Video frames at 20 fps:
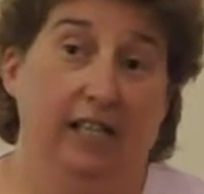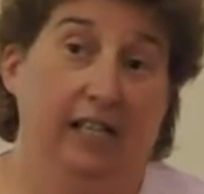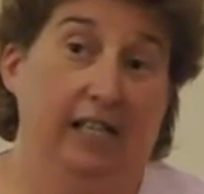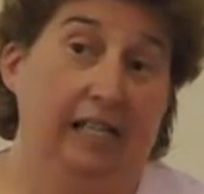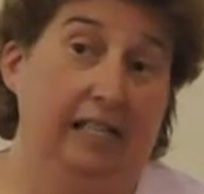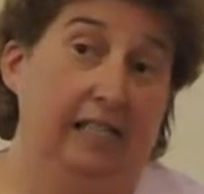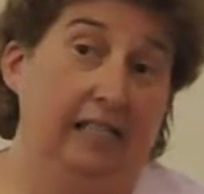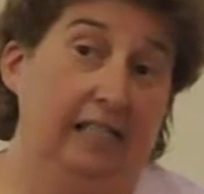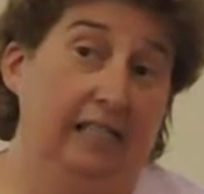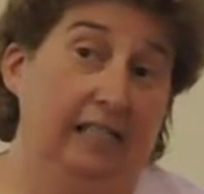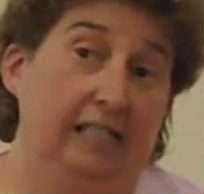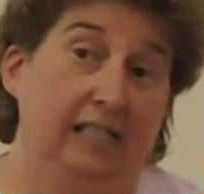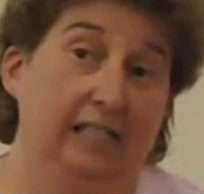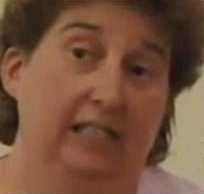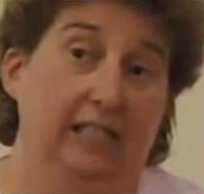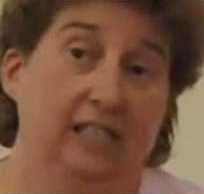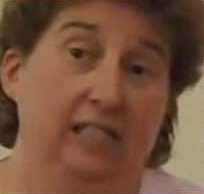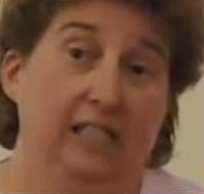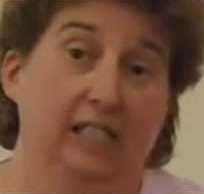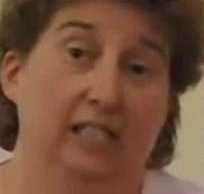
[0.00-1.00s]
And
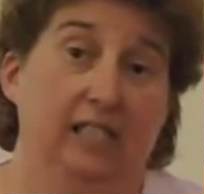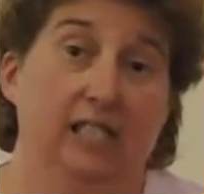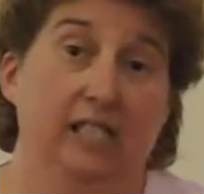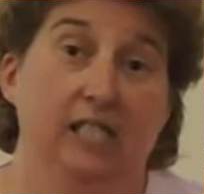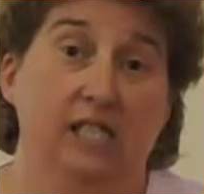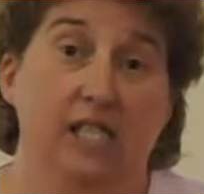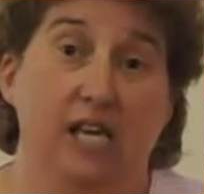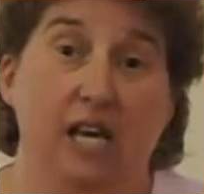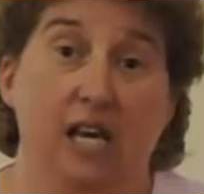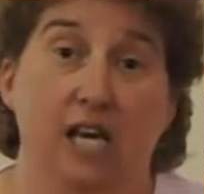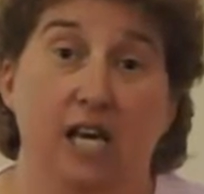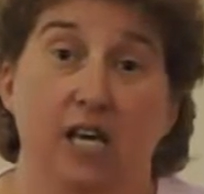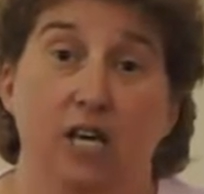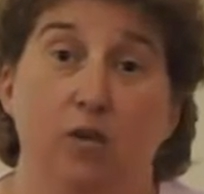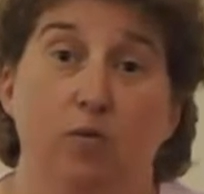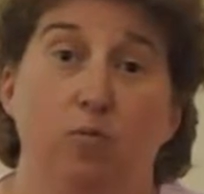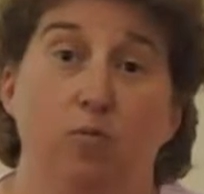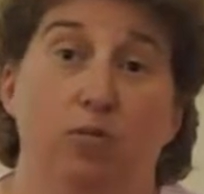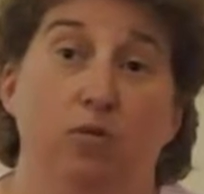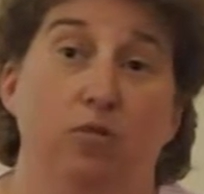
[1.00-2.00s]
they
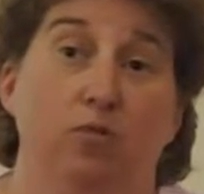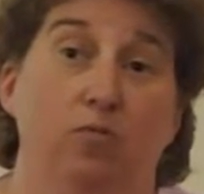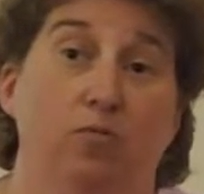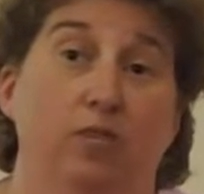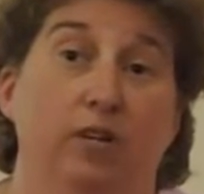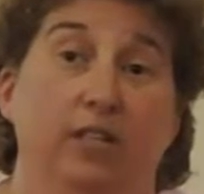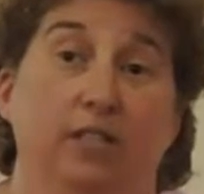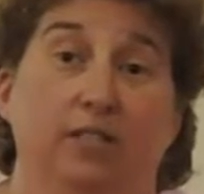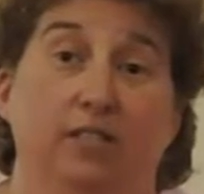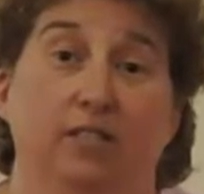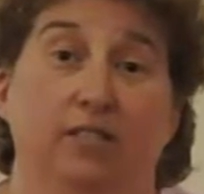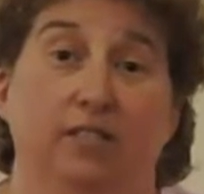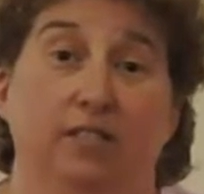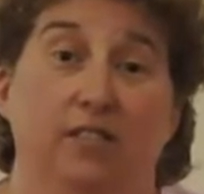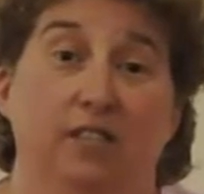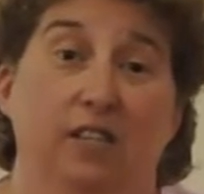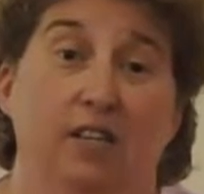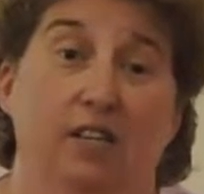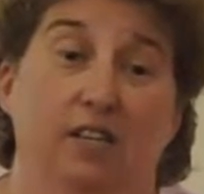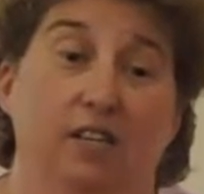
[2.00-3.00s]
were the ones
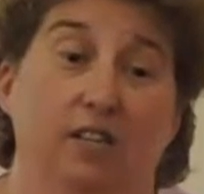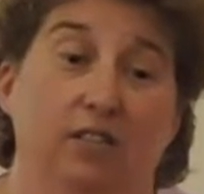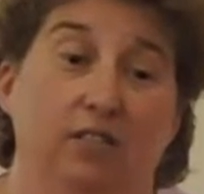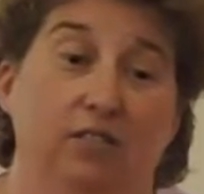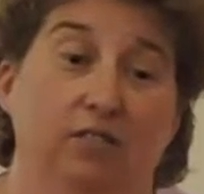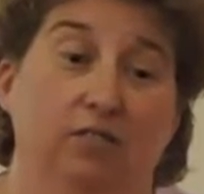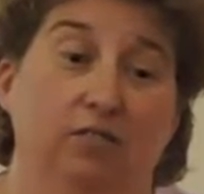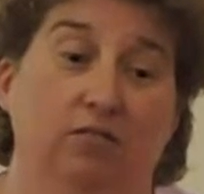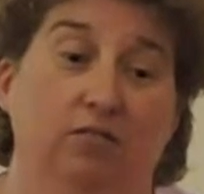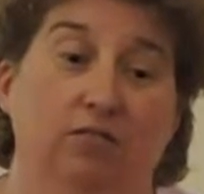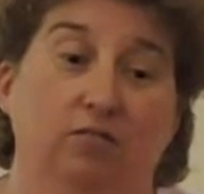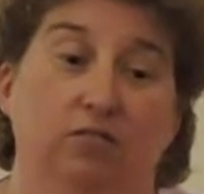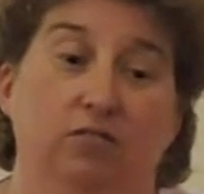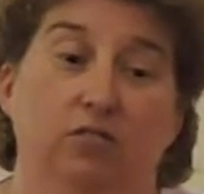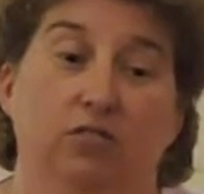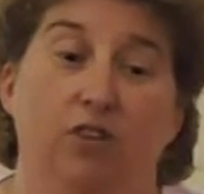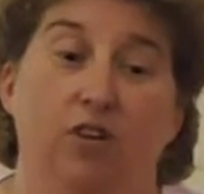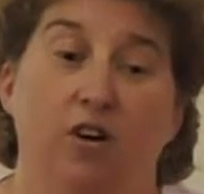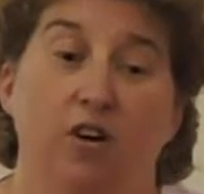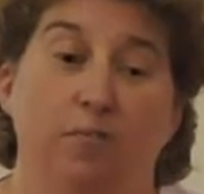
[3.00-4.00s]
that
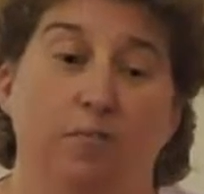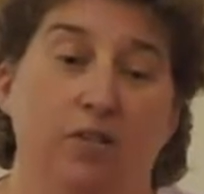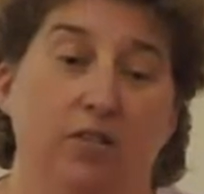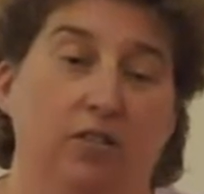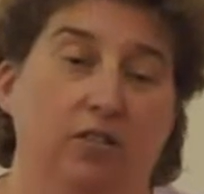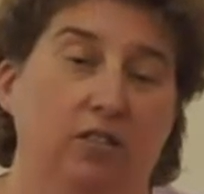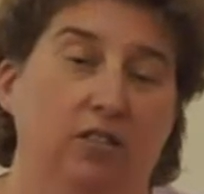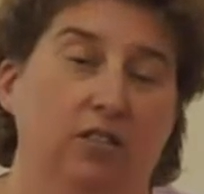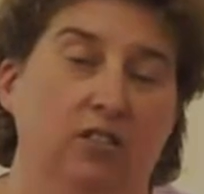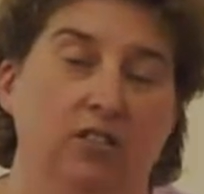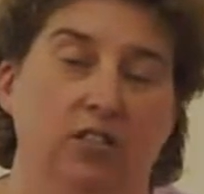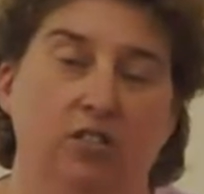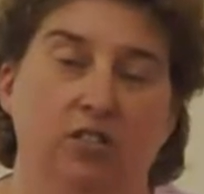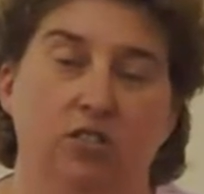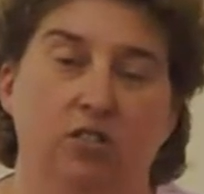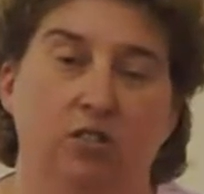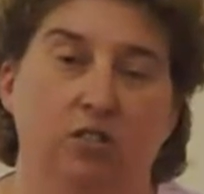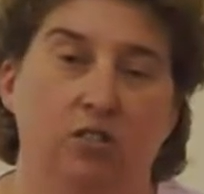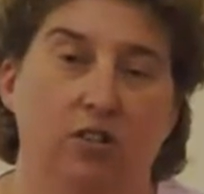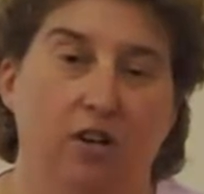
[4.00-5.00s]
taught me
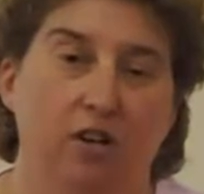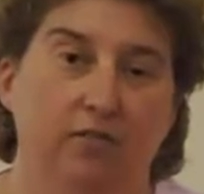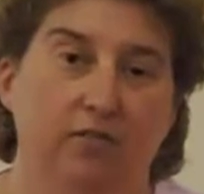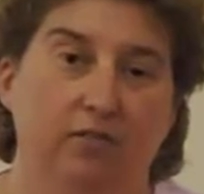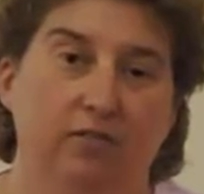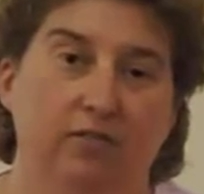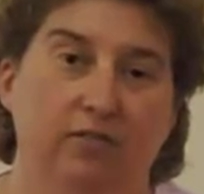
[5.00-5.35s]
unconditional love.